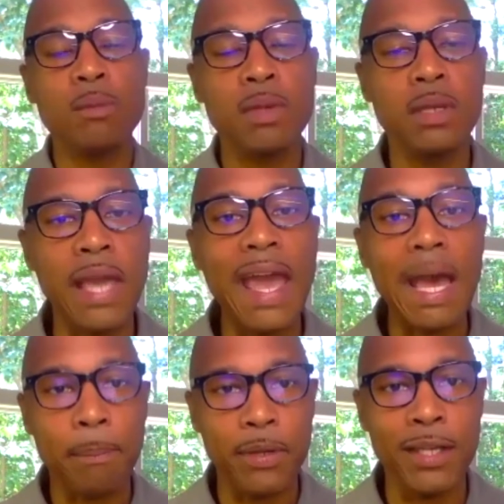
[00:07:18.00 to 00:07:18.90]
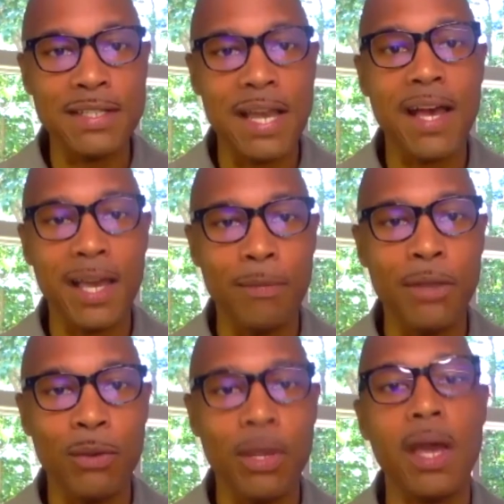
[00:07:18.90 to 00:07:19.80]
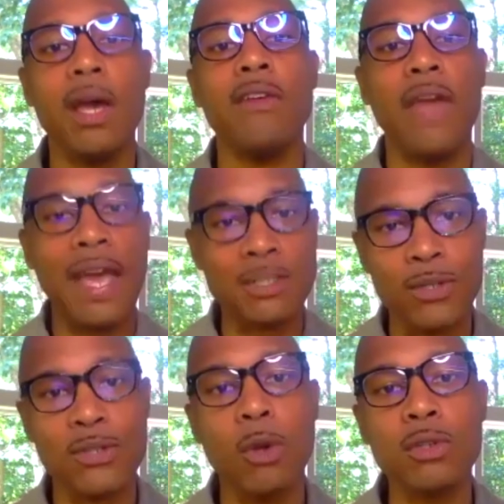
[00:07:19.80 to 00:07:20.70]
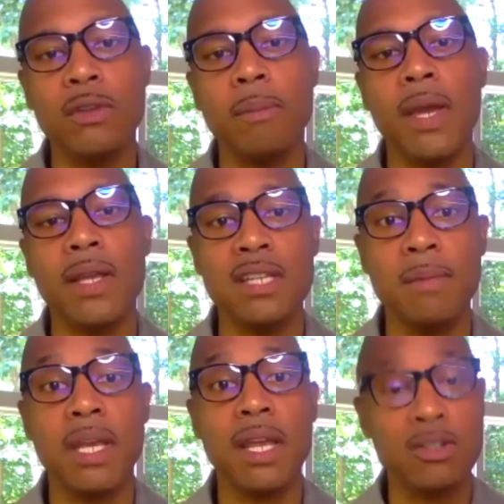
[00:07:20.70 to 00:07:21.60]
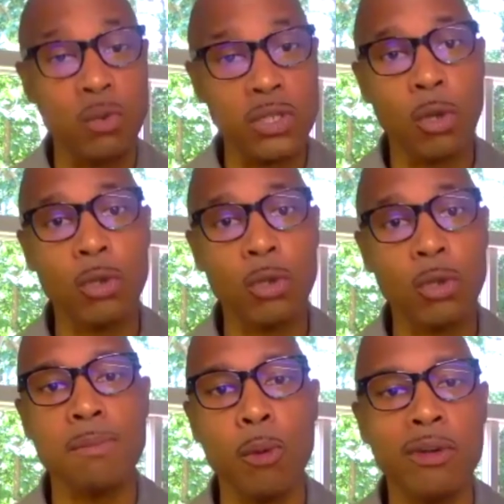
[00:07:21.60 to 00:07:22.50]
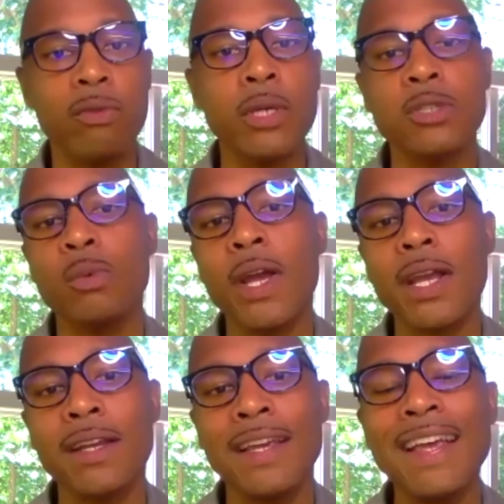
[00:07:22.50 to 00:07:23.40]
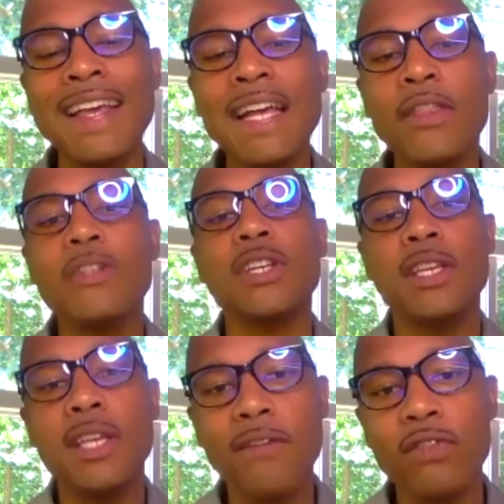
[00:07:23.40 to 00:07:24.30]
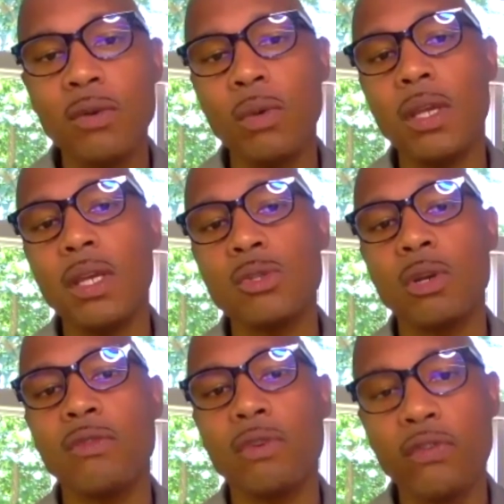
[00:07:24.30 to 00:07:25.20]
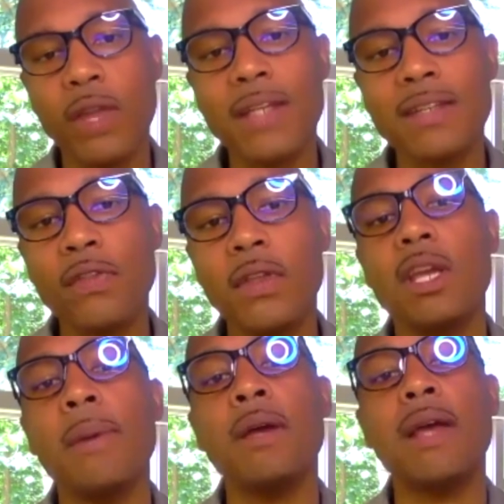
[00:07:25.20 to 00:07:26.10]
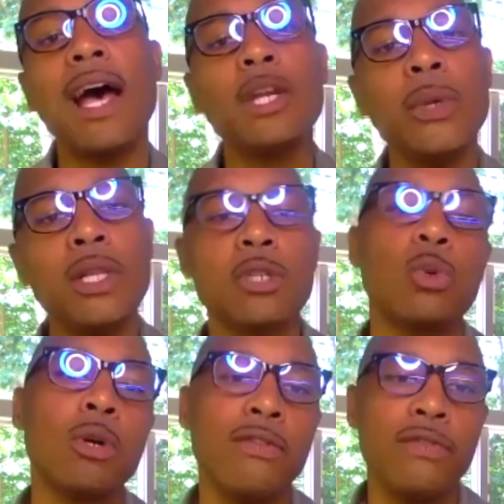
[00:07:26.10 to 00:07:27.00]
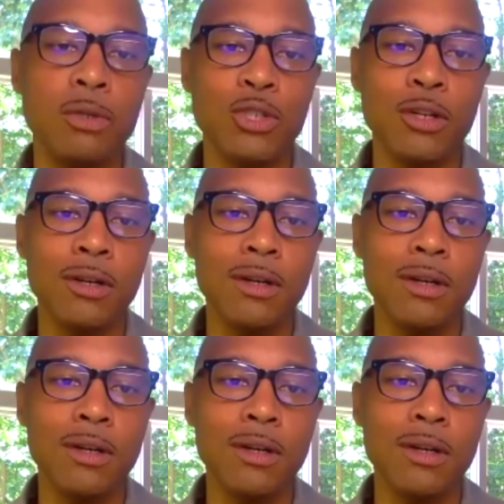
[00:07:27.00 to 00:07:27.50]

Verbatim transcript: gap in time that we have as a result of the pandemic and as a result of this moment of racial reckoning, there's a gift that we can sort of reflect and think about how do we look toward a future